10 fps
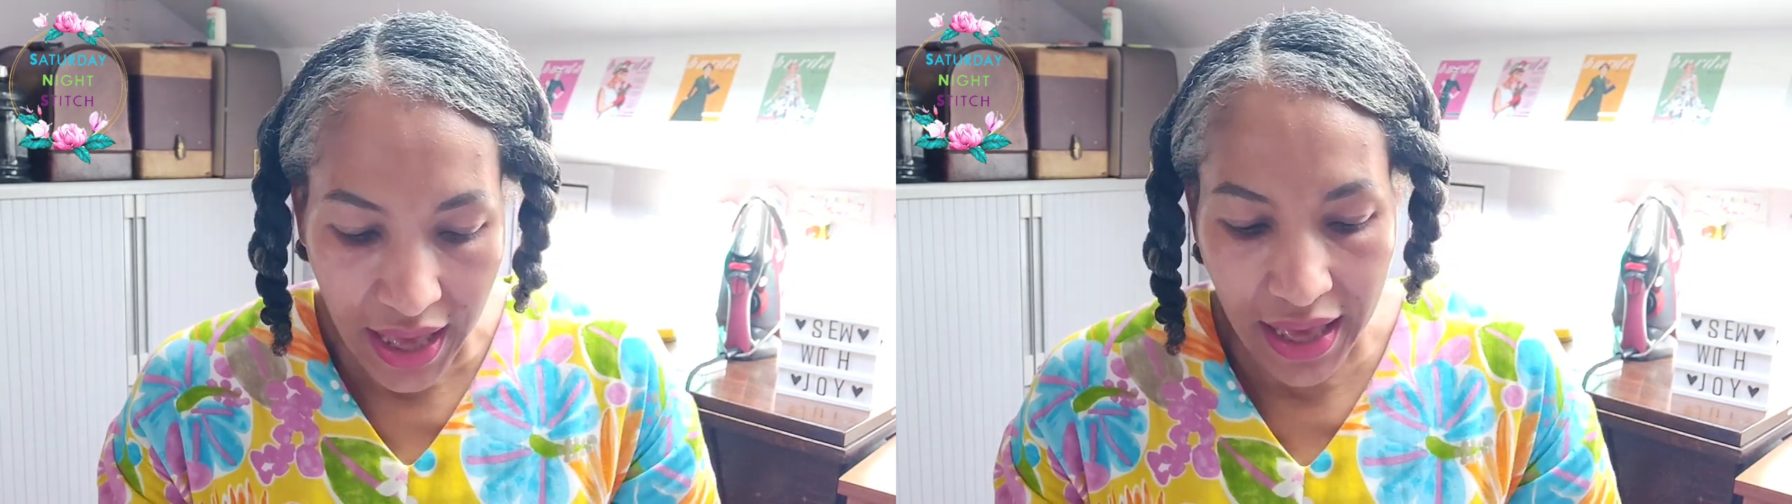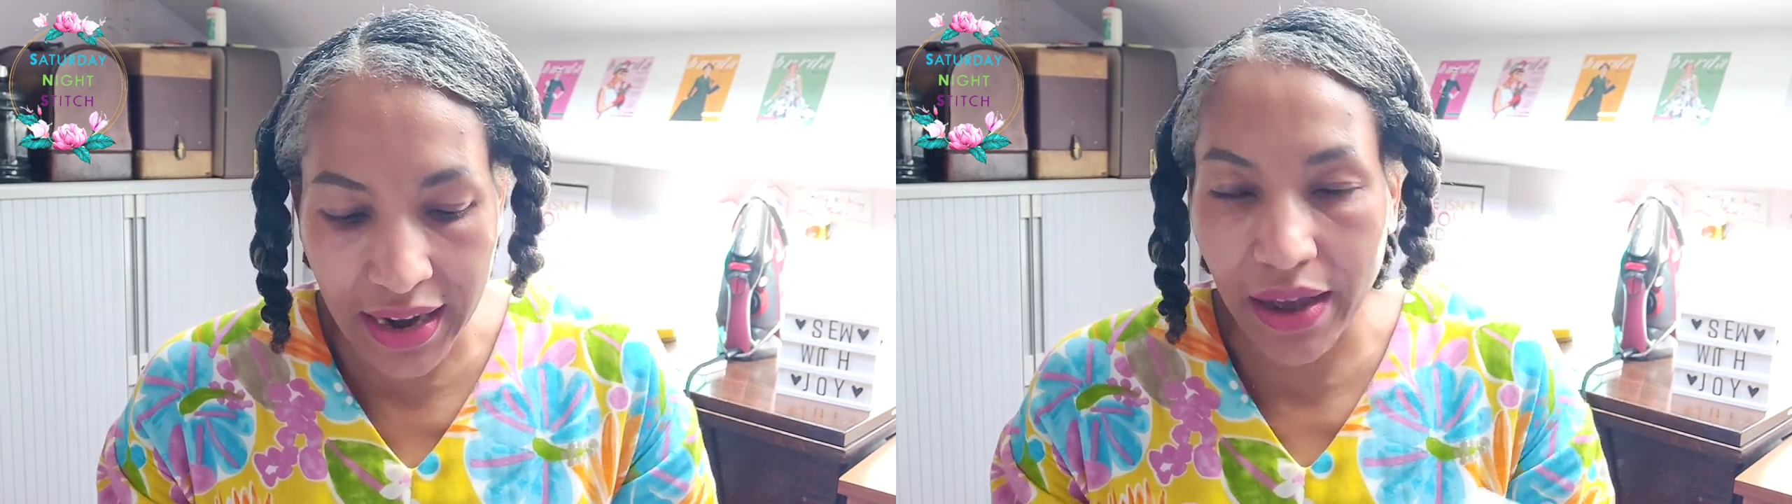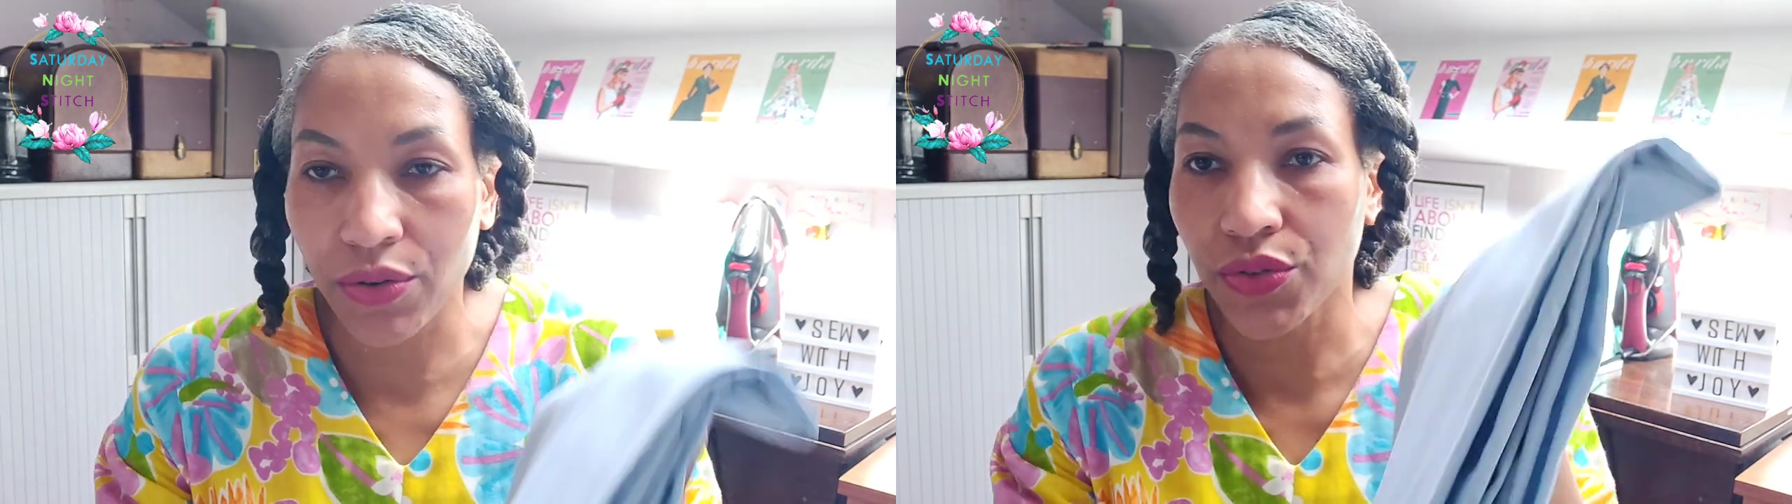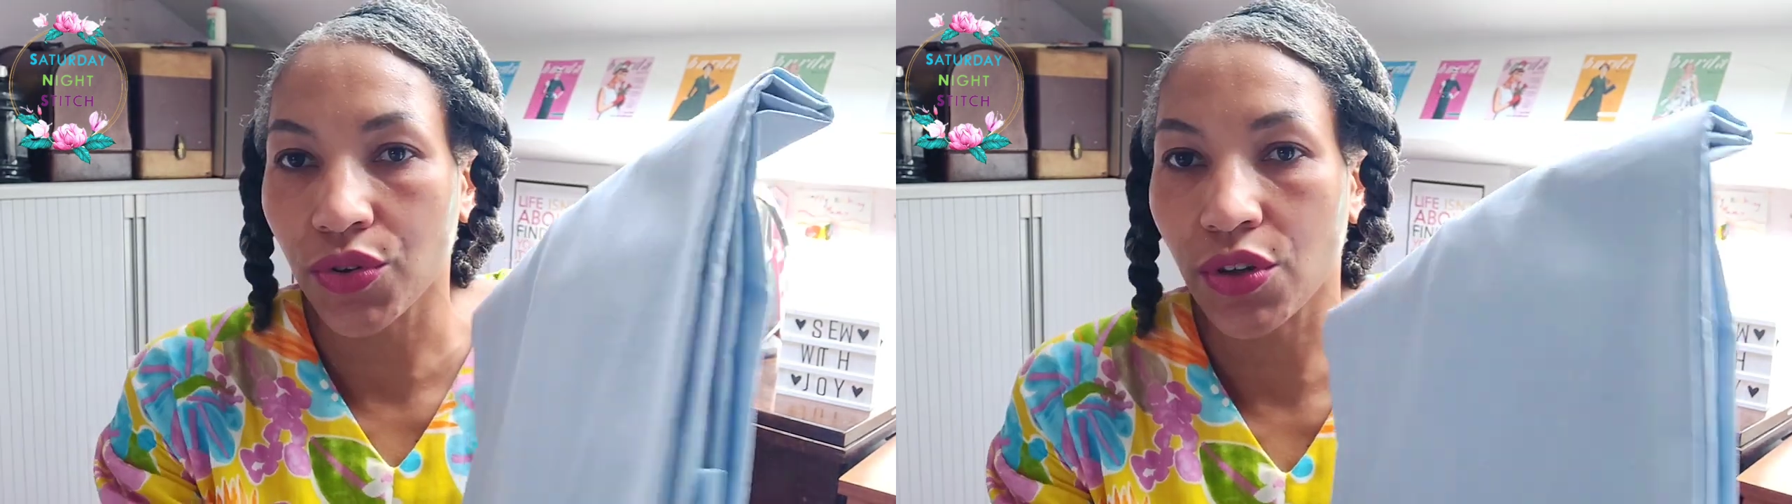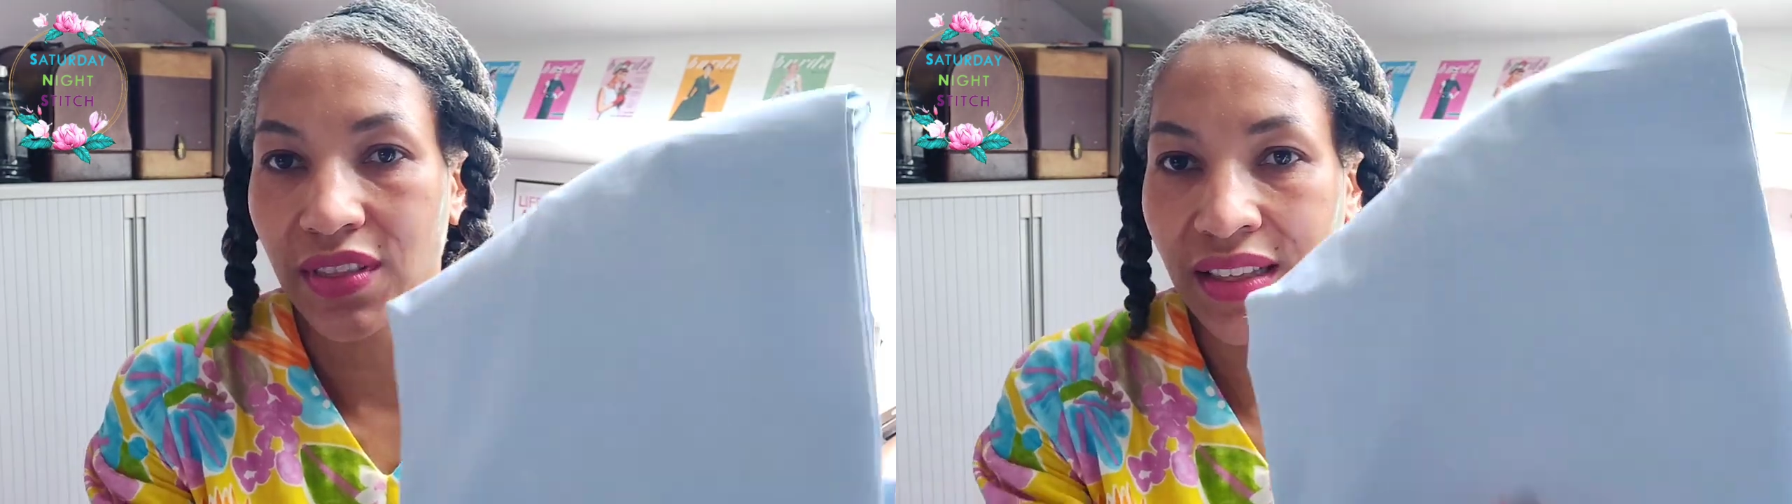And I also
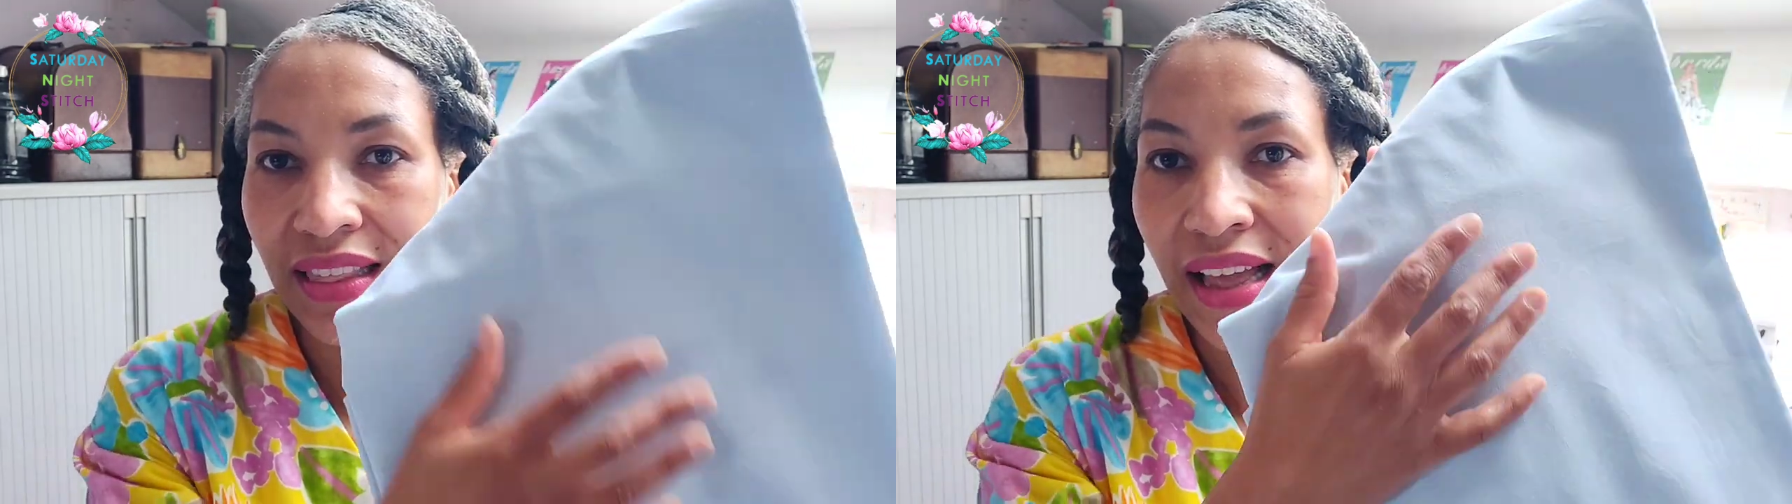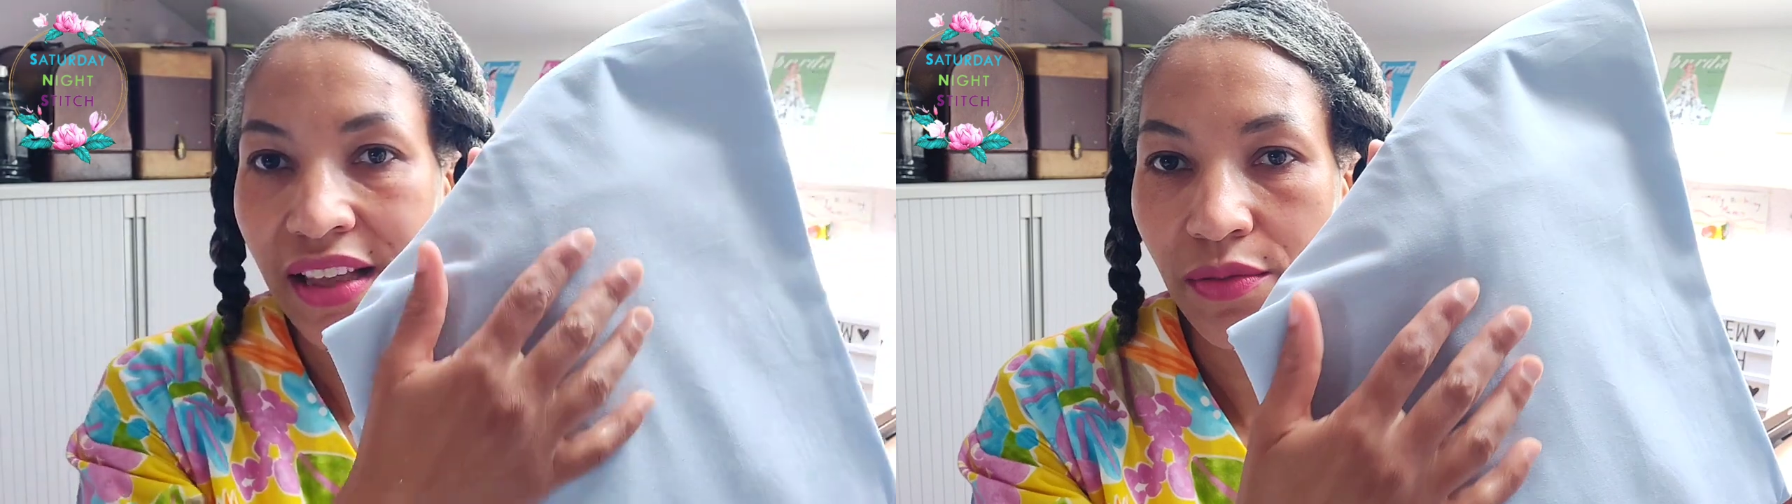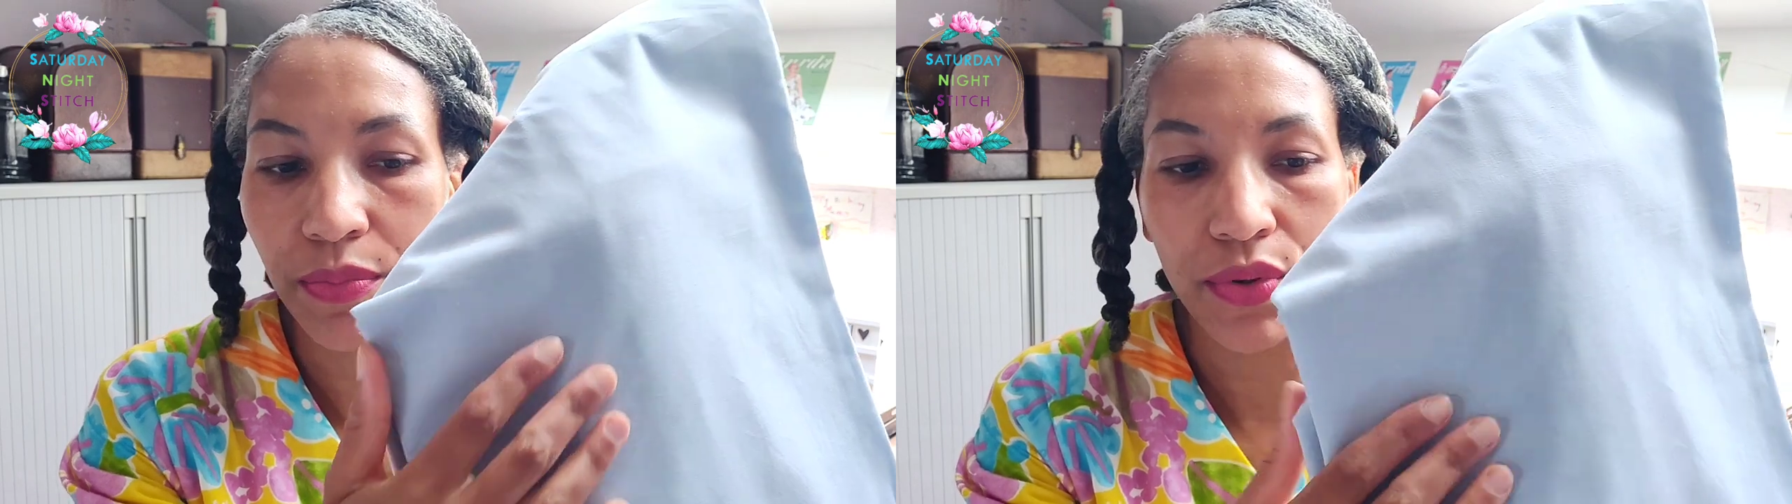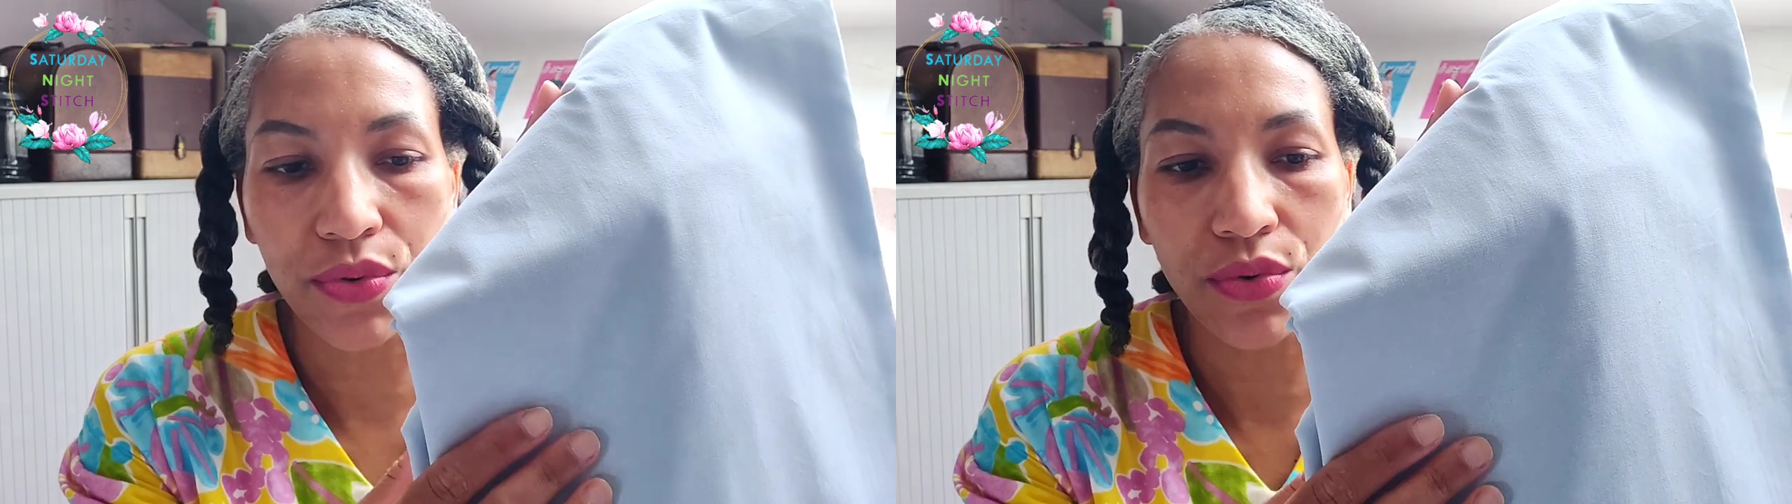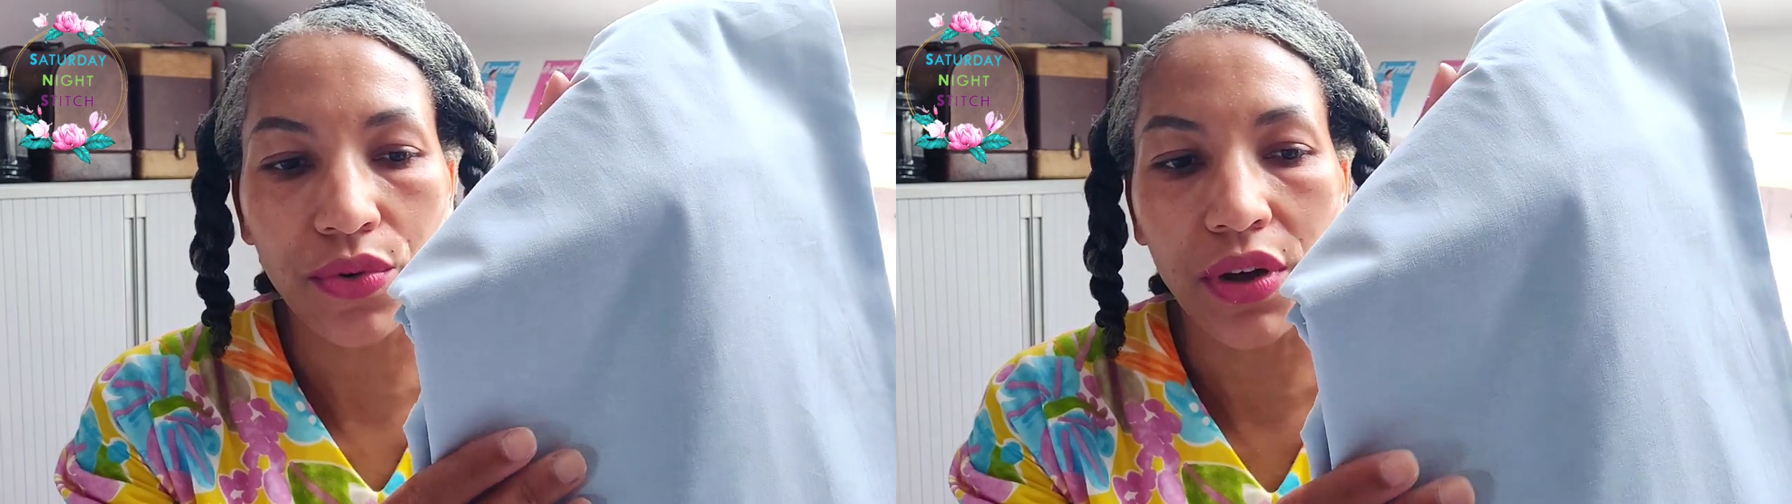got the light
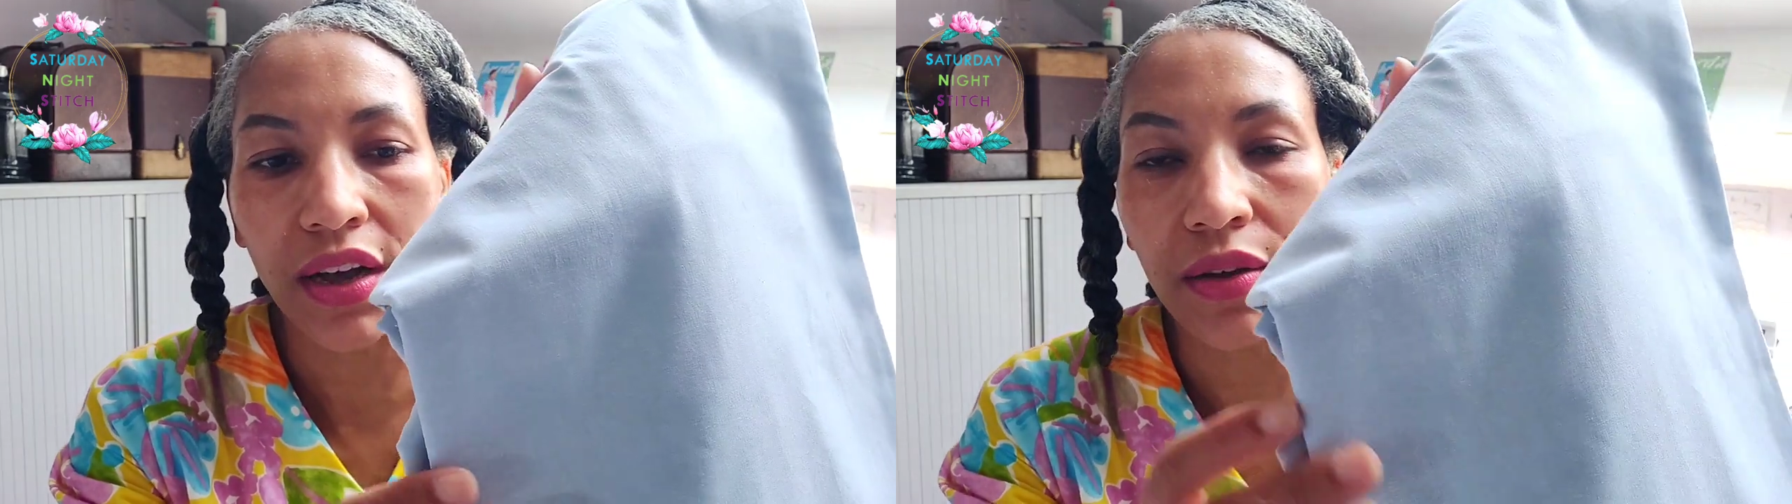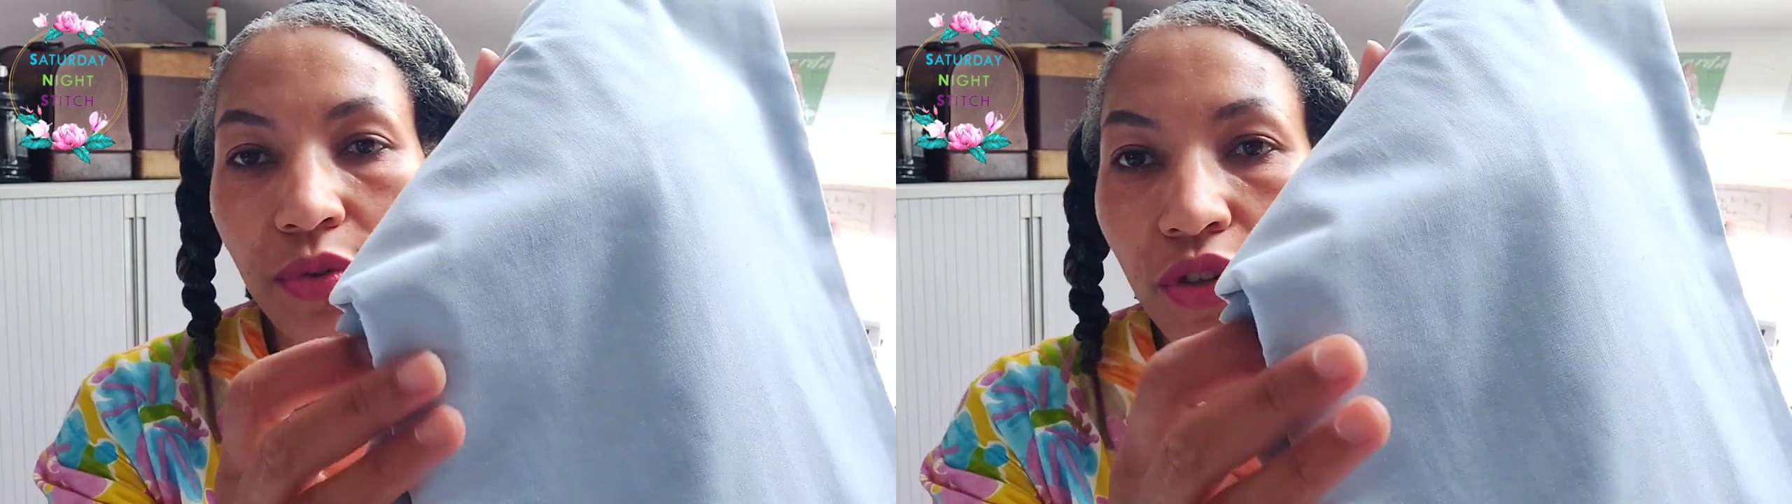blue um,